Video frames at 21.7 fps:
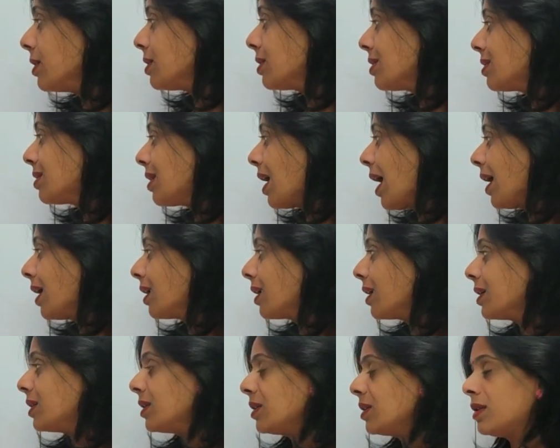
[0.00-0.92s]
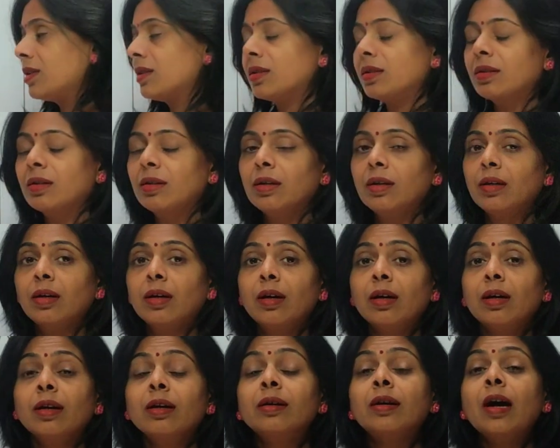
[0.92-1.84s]
is silent.
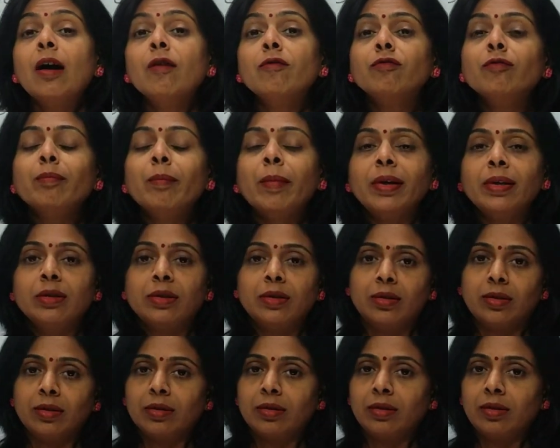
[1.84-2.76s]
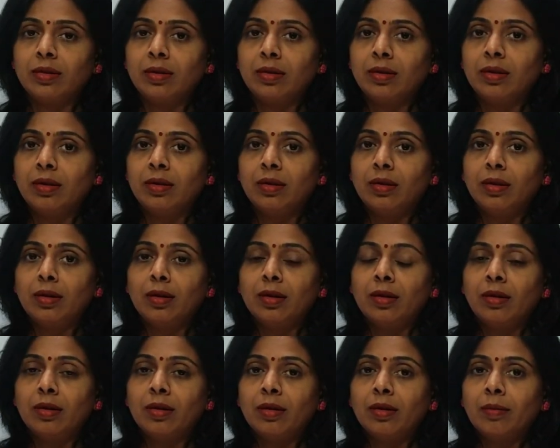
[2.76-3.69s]
Government.
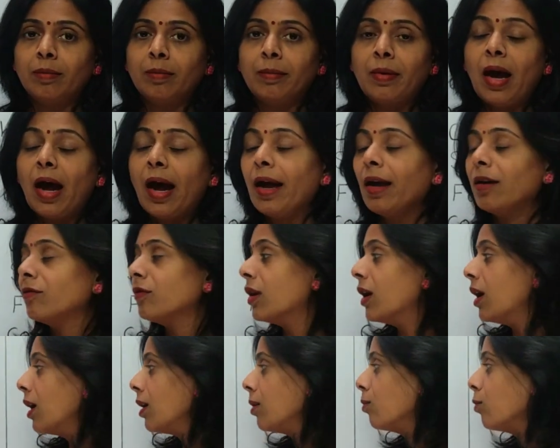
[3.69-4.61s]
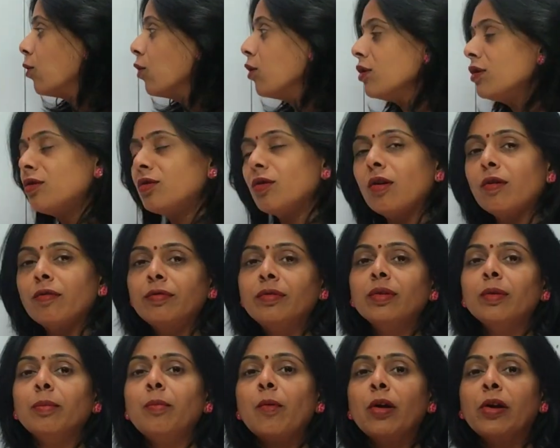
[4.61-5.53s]
I have heard most of
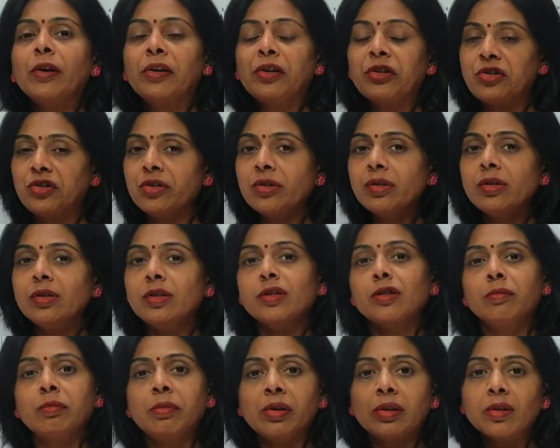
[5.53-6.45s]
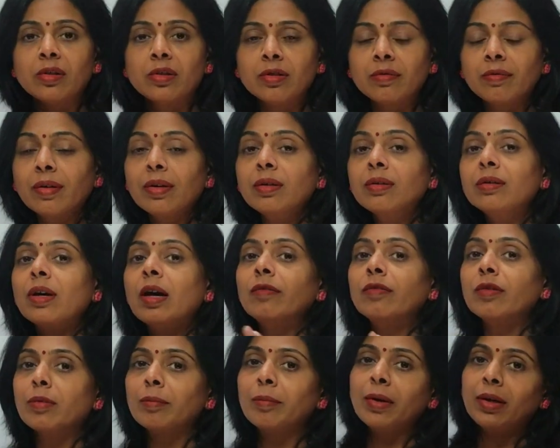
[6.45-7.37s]
the politicians they speak this word
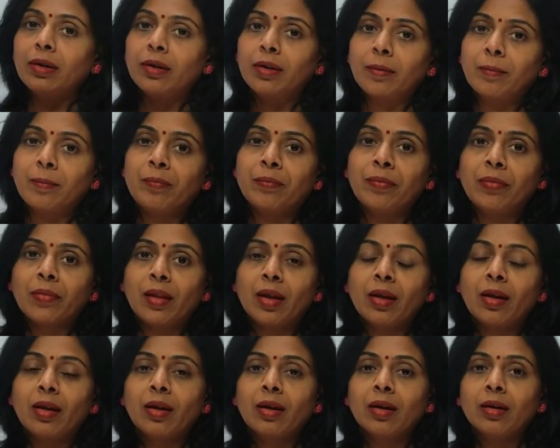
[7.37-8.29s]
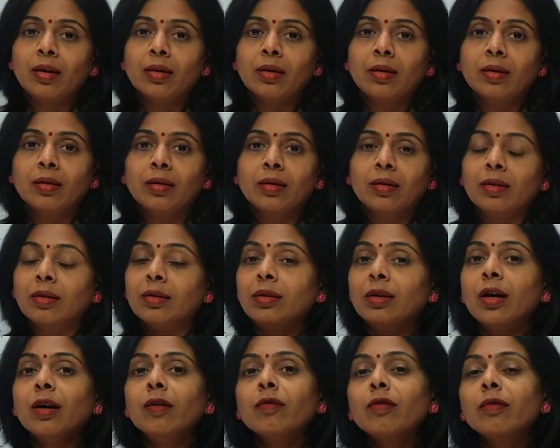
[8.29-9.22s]
government. The
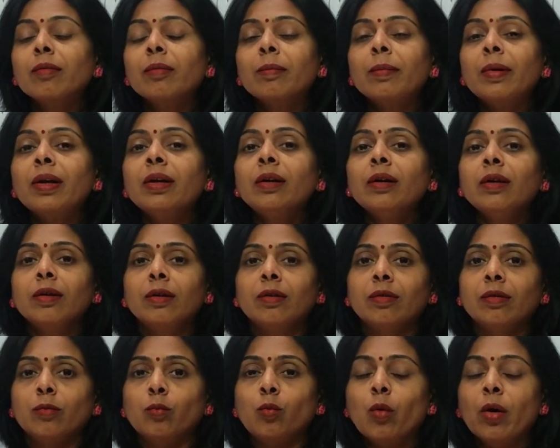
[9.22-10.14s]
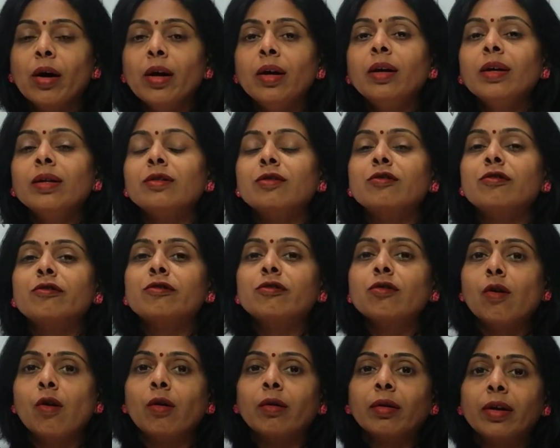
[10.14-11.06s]
government word is
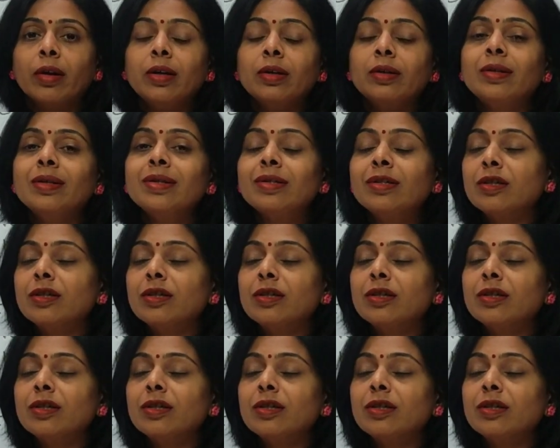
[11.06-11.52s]
wrong. It